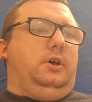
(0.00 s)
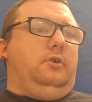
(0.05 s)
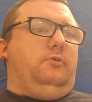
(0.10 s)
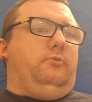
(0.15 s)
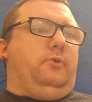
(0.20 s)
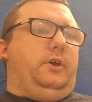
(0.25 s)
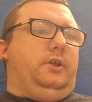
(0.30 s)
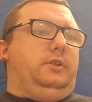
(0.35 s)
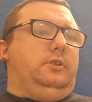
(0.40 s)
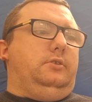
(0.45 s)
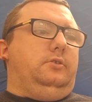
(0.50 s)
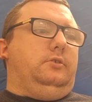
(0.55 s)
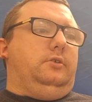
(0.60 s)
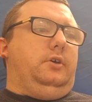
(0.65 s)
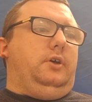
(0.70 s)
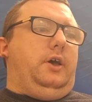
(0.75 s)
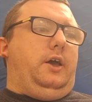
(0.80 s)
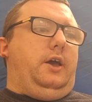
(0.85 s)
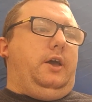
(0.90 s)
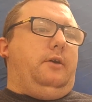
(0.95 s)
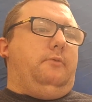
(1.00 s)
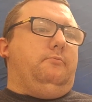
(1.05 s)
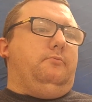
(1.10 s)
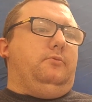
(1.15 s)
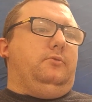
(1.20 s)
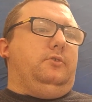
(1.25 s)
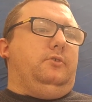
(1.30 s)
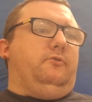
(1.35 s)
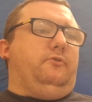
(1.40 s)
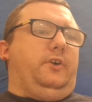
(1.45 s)
when
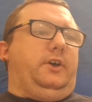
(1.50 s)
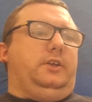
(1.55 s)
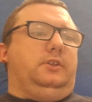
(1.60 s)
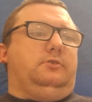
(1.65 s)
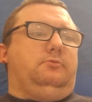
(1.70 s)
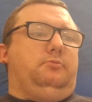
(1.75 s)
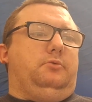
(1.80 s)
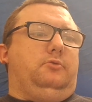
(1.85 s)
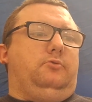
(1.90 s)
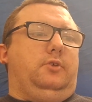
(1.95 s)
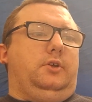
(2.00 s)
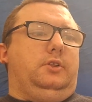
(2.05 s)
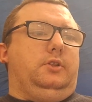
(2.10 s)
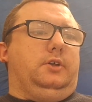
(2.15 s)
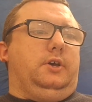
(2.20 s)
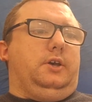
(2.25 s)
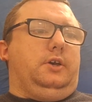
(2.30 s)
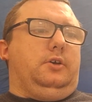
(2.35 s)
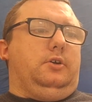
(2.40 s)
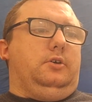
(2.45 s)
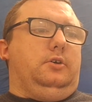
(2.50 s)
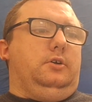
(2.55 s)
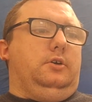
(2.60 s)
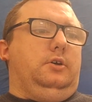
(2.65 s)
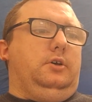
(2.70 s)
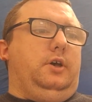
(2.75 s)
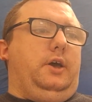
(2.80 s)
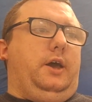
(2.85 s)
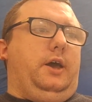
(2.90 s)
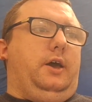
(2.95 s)
the fights between
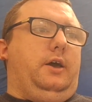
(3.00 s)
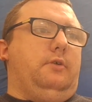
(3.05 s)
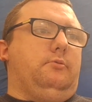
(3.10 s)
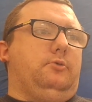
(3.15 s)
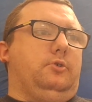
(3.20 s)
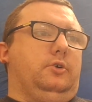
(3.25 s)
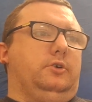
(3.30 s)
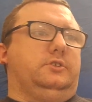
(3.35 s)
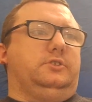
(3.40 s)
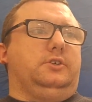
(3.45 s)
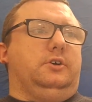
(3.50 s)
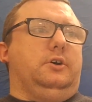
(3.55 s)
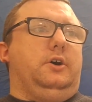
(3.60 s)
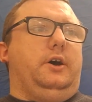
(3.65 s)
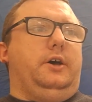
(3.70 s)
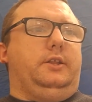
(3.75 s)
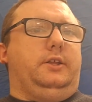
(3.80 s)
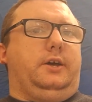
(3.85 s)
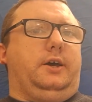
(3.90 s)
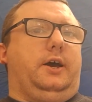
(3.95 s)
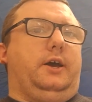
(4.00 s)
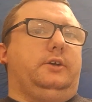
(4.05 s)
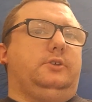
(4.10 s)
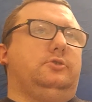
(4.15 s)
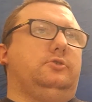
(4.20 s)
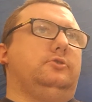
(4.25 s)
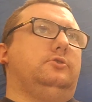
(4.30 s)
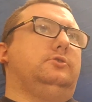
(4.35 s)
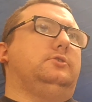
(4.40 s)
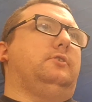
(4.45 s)
Godzilla and the
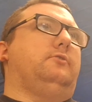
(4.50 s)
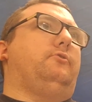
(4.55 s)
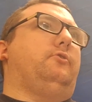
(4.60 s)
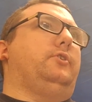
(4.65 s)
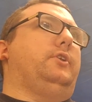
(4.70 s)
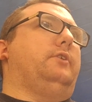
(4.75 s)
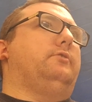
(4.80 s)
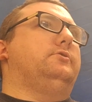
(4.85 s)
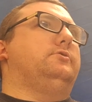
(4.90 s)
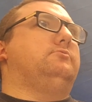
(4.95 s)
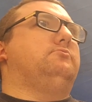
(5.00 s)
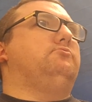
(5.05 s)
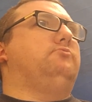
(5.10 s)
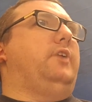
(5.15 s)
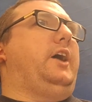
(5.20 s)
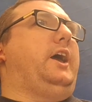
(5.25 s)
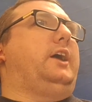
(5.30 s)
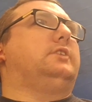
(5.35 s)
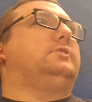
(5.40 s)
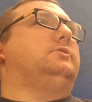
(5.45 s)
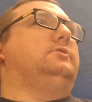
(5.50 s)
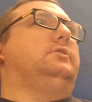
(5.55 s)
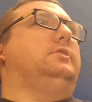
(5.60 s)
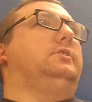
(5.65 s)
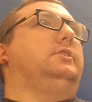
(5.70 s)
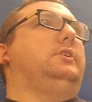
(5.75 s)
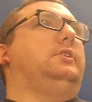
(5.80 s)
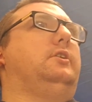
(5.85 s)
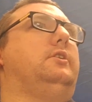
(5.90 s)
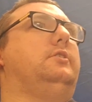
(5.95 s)
kaiju's, I thought that was
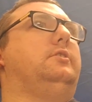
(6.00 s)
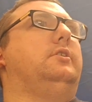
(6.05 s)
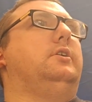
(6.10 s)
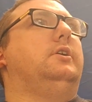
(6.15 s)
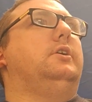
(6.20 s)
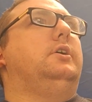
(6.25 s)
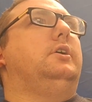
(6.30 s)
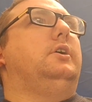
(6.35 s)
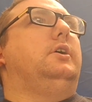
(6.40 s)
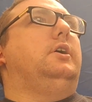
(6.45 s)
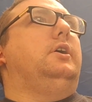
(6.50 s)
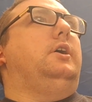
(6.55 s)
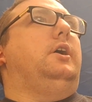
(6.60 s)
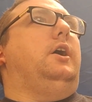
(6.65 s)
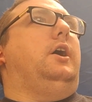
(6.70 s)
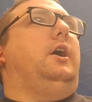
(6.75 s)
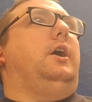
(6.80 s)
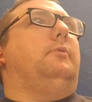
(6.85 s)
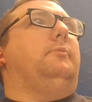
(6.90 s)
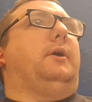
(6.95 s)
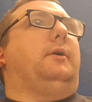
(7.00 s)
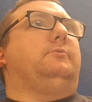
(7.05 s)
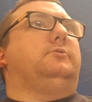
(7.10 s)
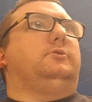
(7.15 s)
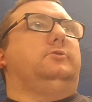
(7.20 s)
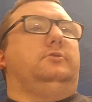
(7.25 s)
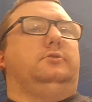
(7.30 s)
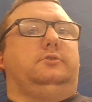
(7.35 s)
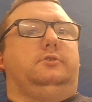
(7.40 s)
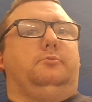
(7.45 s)
excellently done.
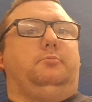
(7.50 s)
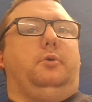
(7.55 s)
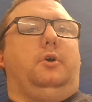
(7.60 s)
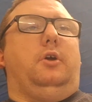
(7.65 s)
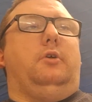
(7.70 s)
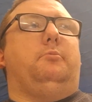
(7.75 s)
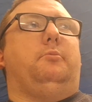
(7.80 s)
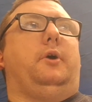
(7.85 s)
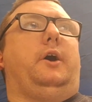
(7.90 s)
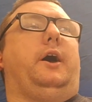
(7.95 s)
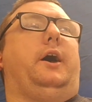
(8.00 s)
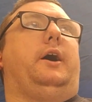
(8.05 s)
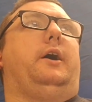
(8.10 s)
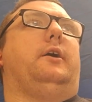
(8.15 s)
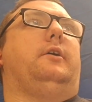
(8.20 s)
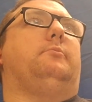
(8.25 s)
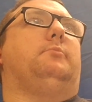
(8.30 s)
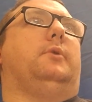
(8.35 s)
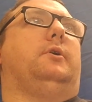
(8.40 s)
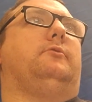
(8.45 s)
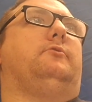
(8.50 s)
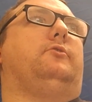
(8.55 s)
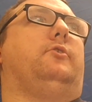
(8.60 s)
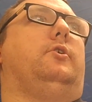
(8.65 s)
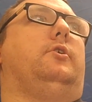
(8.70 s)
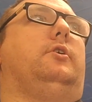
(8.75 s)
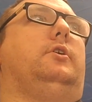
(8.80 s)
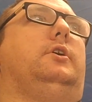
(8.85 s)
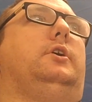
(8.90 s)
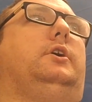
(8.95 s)
Absolutely superb. I
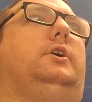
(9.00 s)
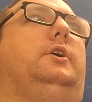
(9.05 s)
thought